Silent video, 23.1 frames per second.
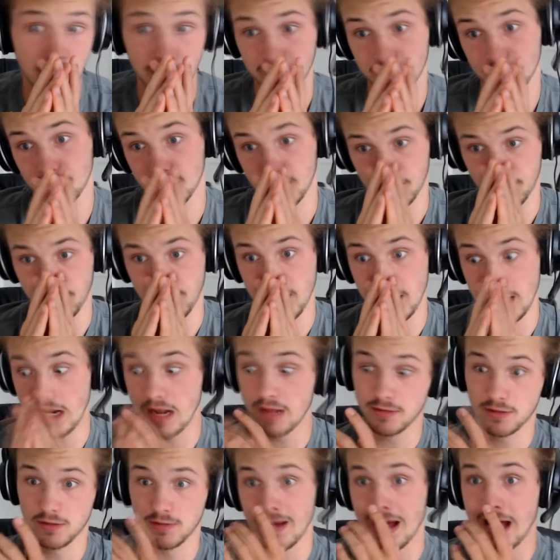and some speed
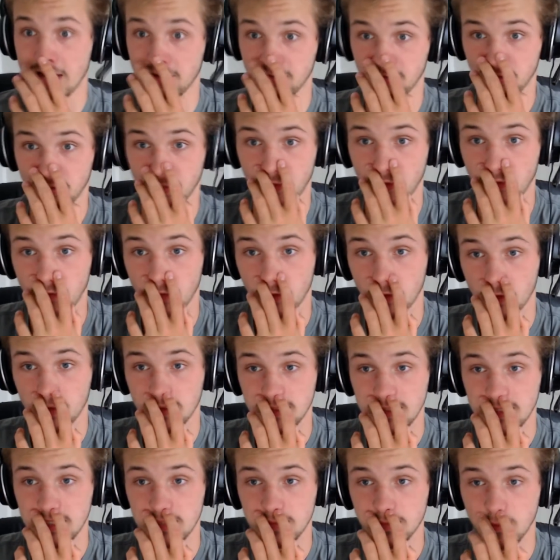and some hazard removal,
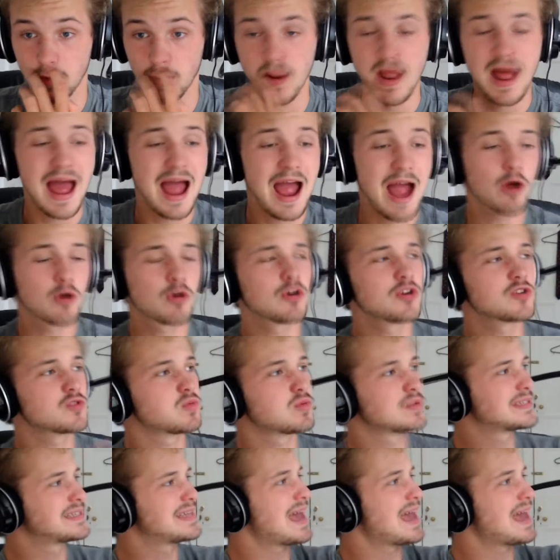because this mon, Heracross was